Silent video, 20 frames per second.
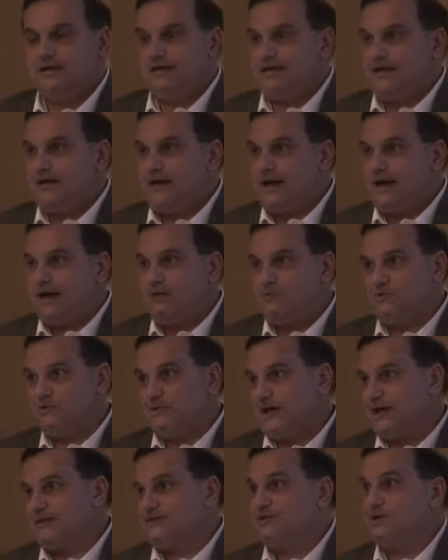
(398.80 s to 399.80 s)
I will
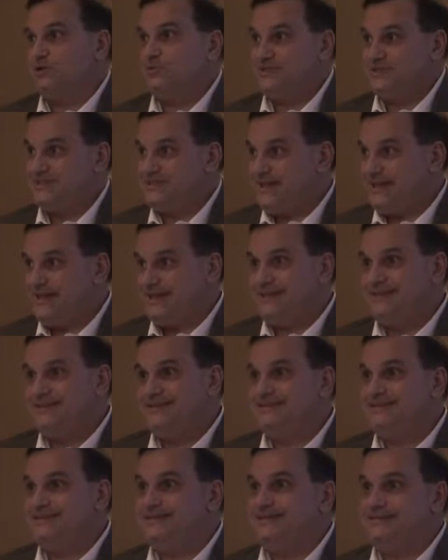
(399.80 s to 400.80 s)
not go into any
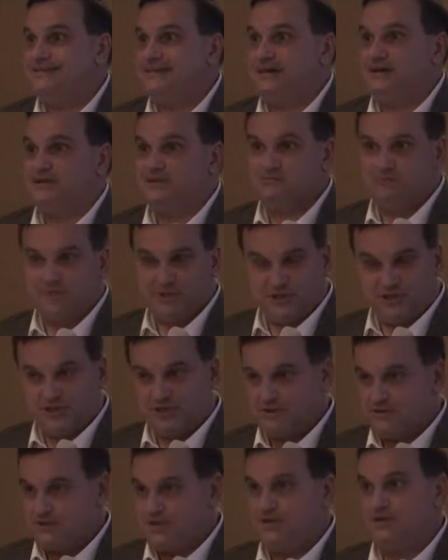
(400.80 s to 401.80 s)
of the details
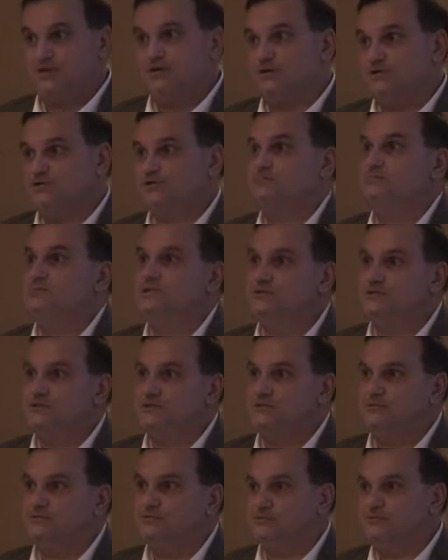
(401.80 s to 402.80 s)
because it hurts me
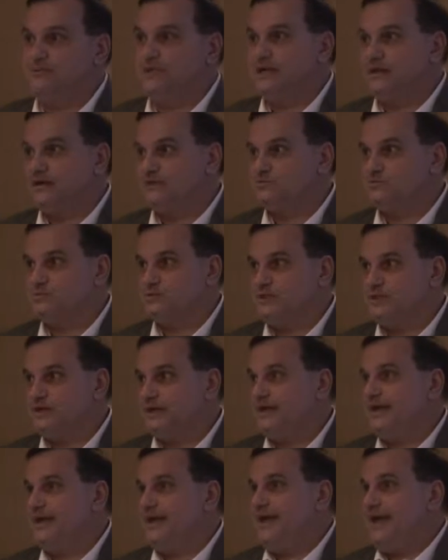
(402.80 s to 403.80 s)
to be honest with
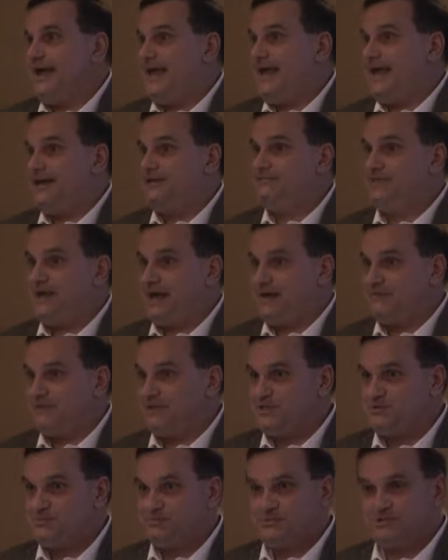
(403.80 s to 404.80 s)
you. And if you have
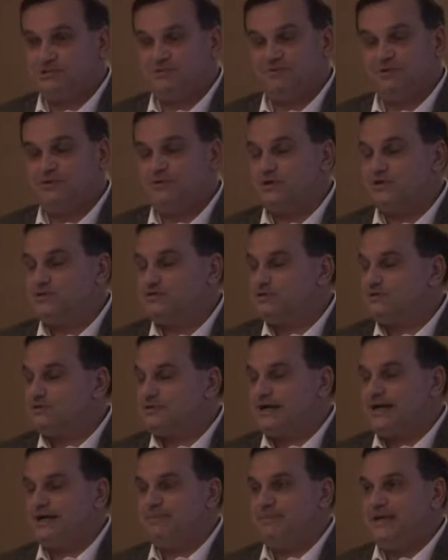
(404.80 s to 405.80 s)
any specific
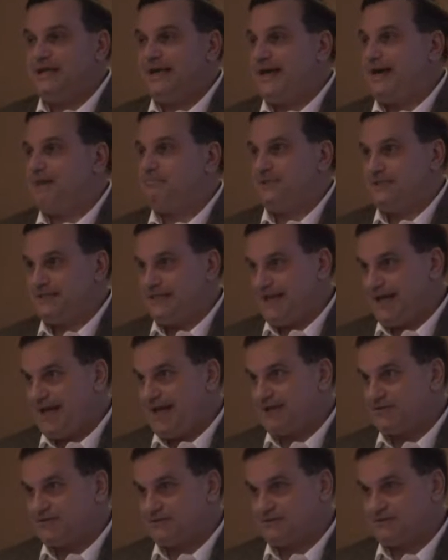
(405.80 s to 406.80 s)
questions, I'd be happy to
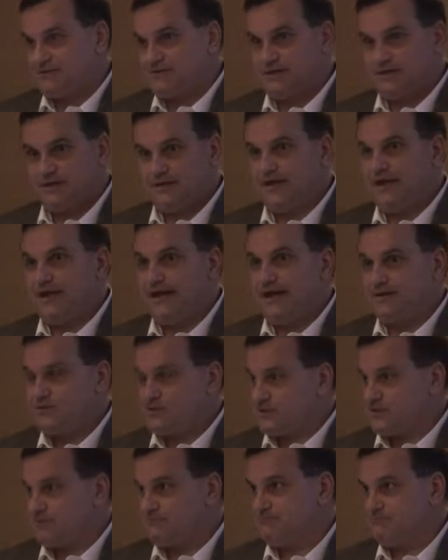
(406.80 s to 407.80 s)
ask
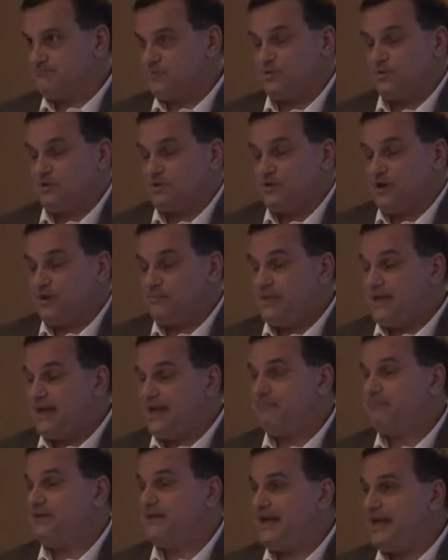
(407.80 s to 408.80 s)
them, or I'd be
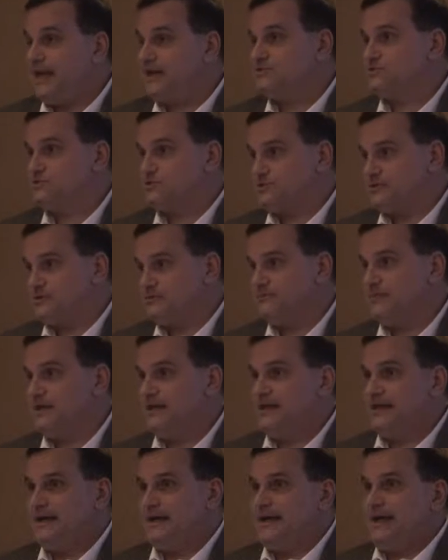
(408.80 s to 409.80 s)
happy to answer them
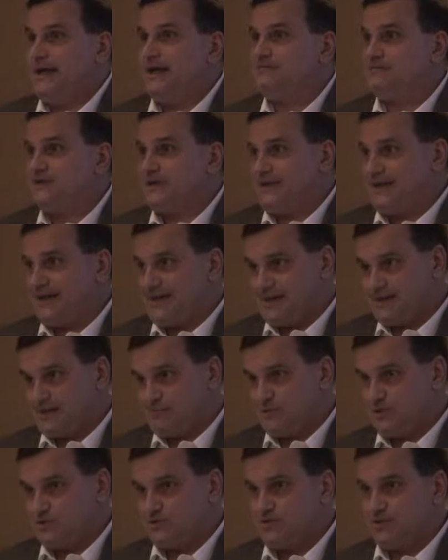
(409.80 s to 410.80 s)
after I get a
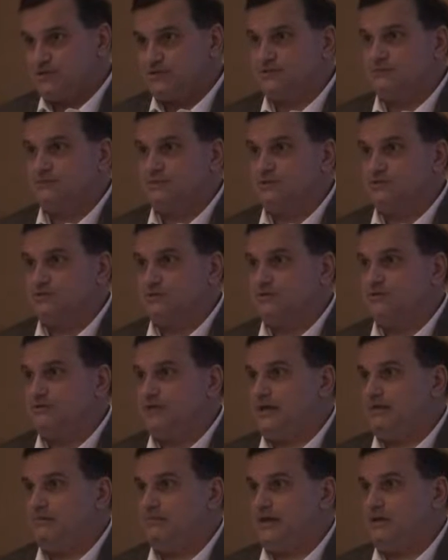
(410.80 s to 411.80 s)
couple of drinks in me. So
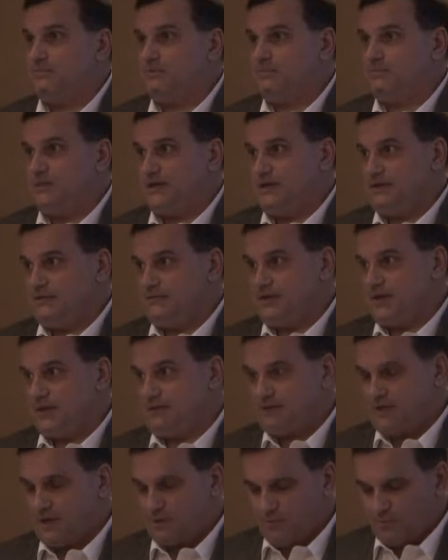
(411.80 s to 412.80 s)
that would be
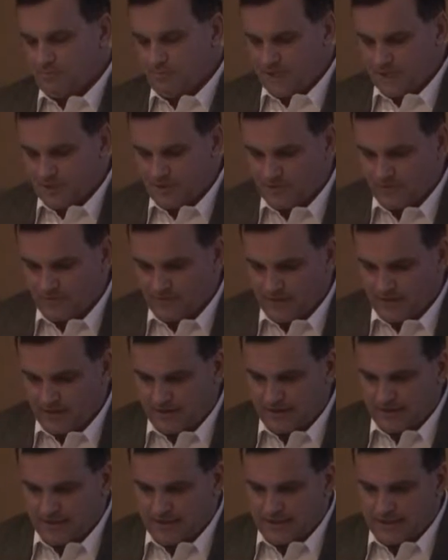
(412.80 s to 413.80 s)
a good
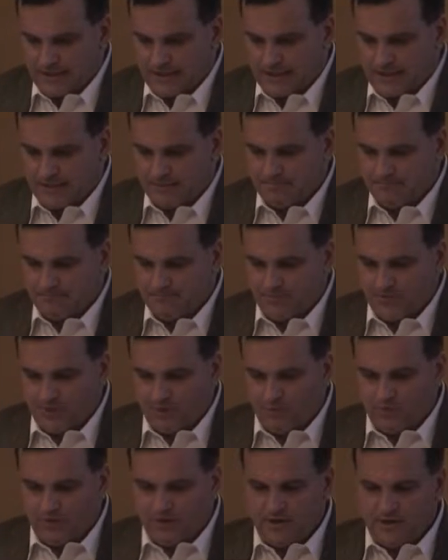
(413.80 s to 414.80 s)
thing.
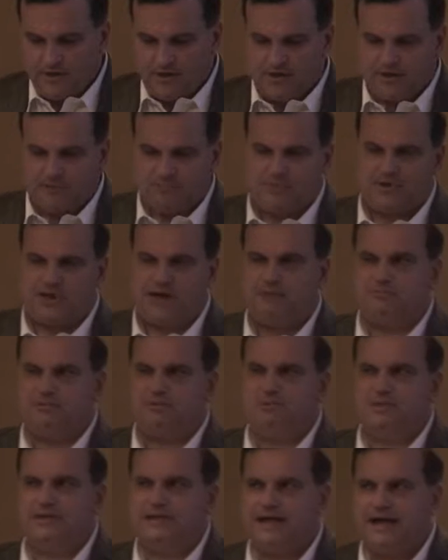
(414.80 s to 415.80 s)
We are
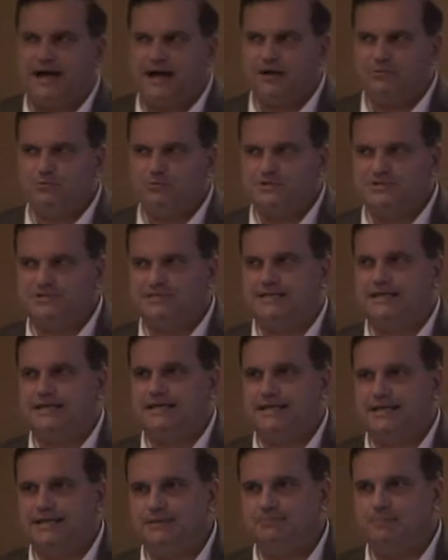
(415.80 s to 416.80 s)
probably, I would
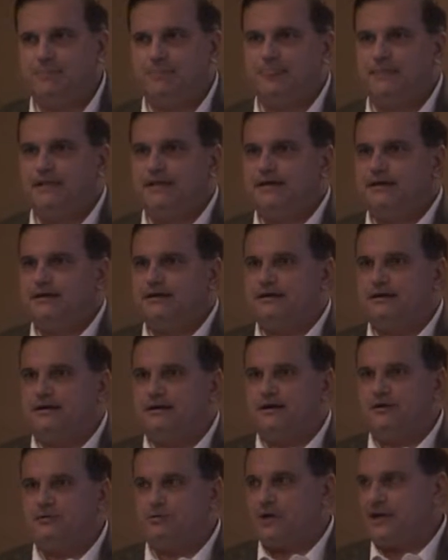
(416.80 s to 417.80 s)
say,
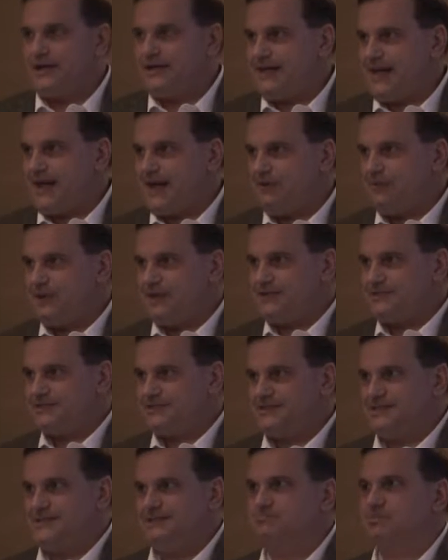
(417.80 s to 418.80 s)
right now a
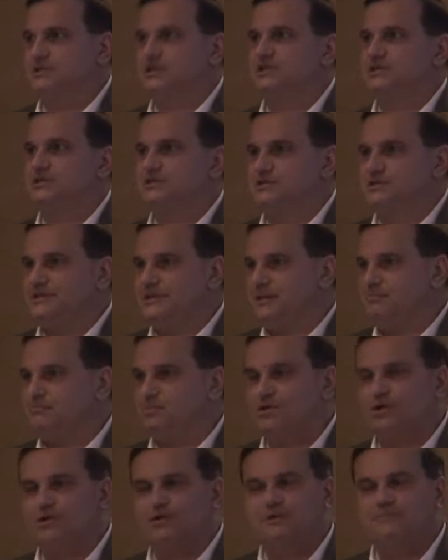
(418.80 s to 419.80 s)
C+ in that
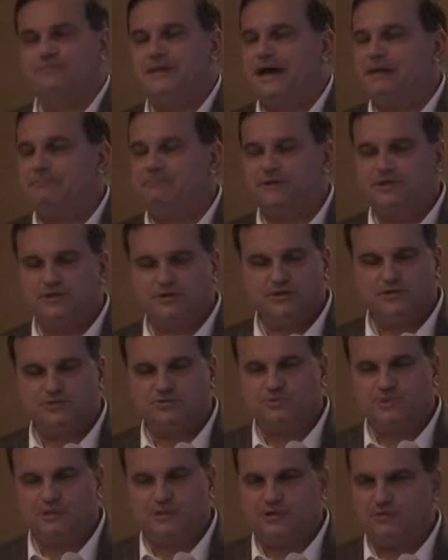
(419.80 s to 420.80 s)
program. Not
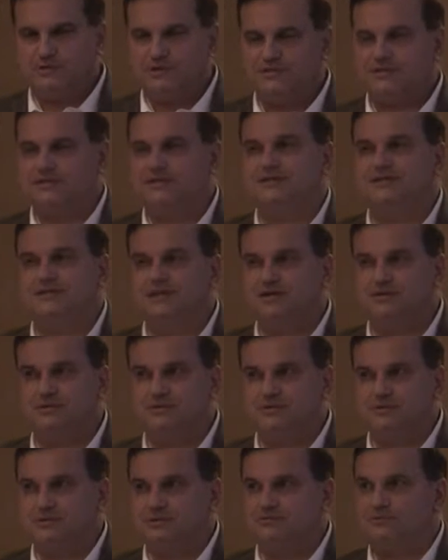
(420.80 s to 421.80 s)
because we don't intend on
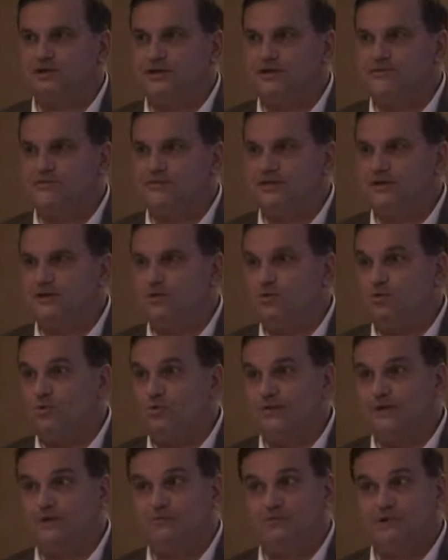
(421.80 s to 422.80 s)
doing the right thing
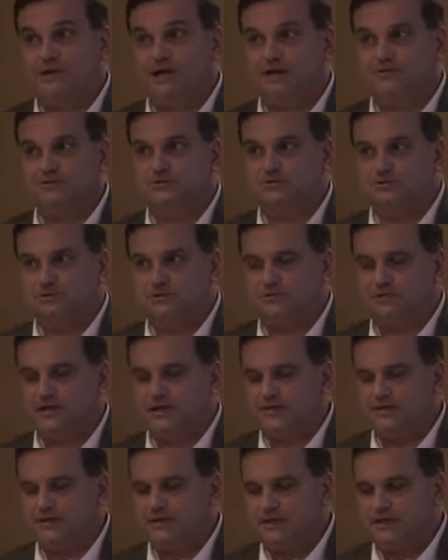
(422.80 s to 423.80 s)
or that we're not doing the
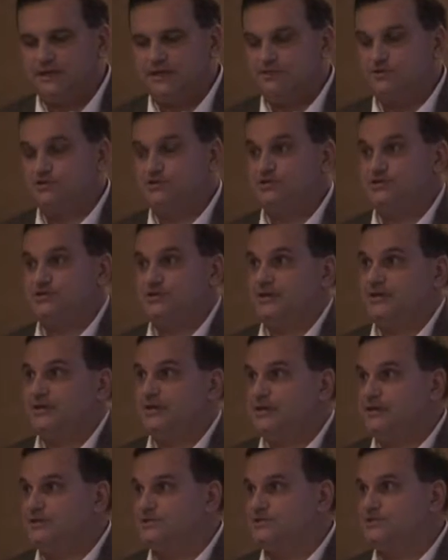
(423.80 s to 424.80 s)
right thing. It's just that
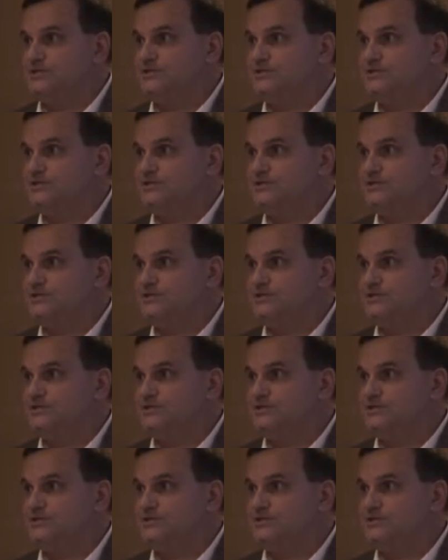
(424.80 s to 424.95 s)
it is